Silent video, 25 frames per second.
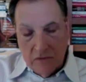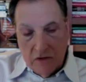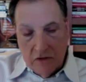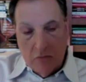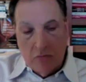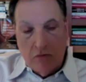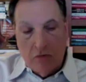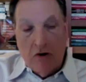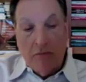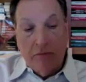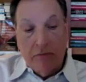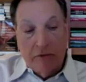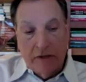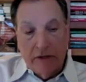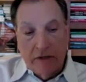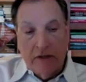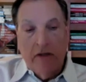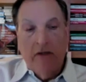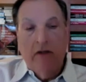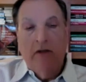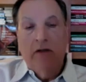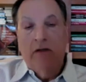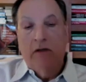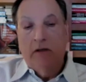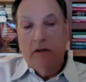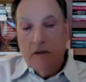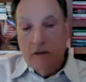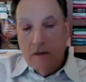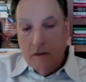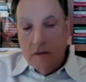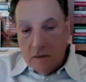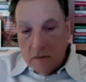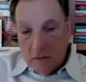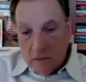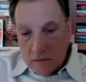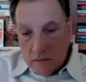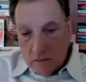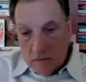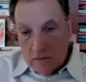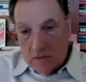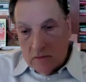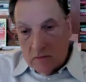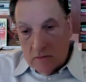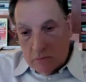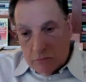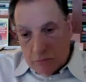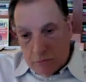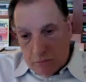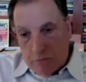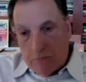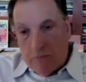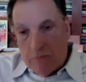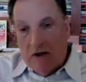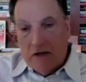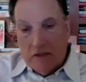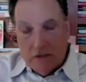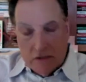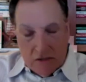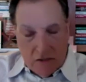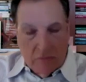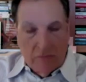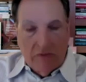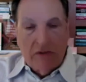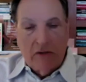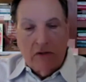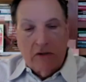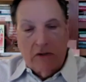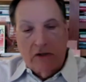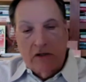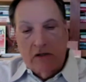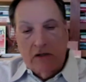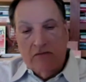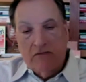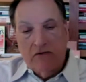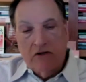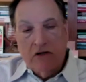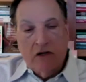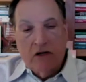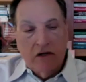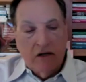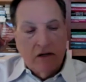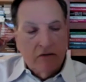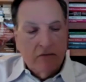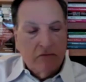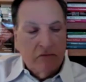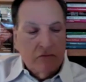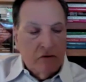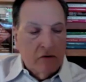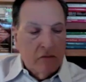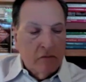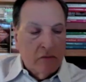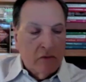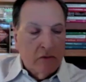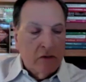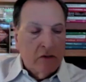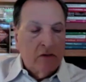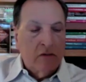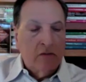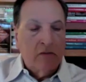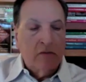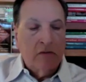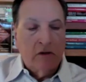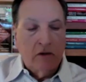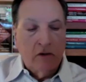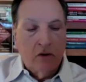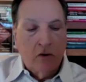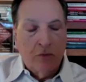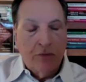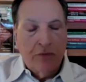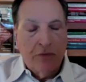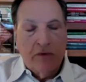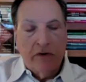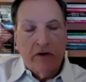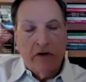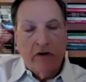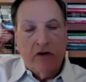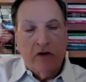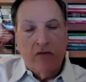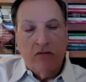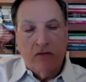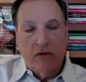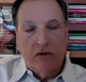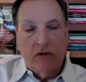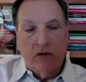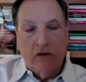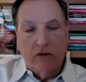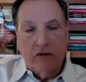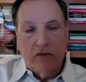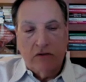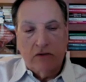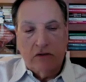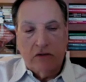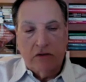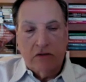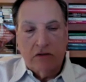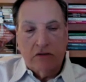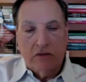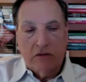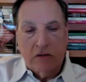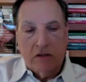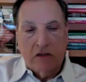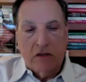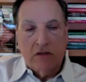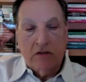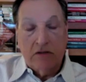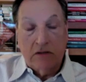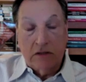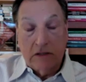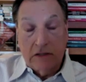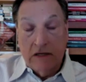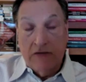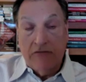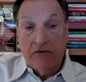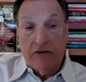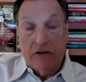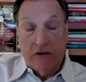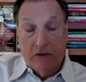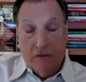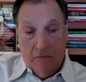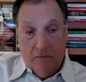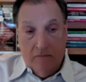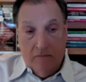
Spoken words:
abruptly, the possibility of dying from an opioid overdose is significant.